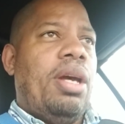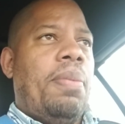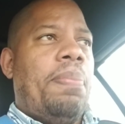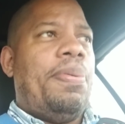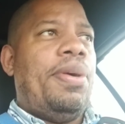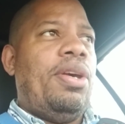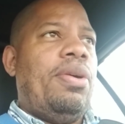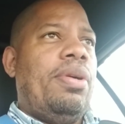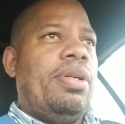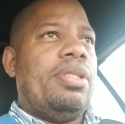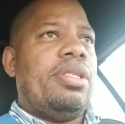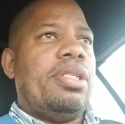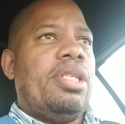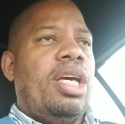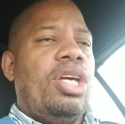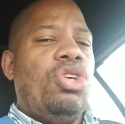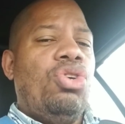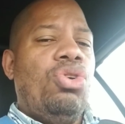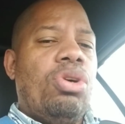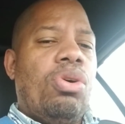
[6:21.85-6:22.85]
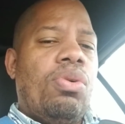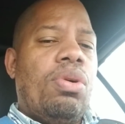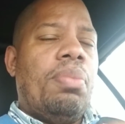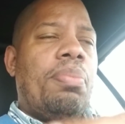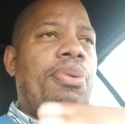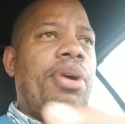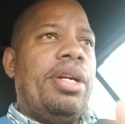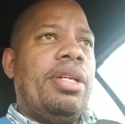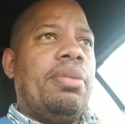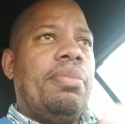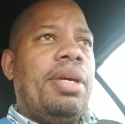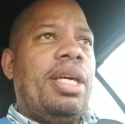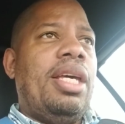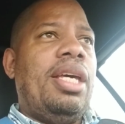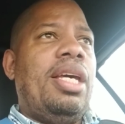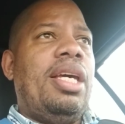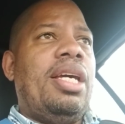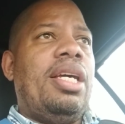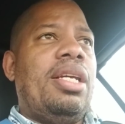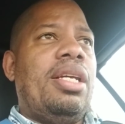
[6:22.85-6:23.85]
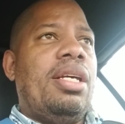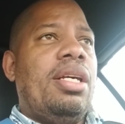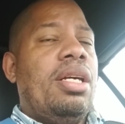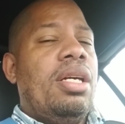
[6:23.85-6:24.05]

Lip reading: appearance and you don't want to bring them in.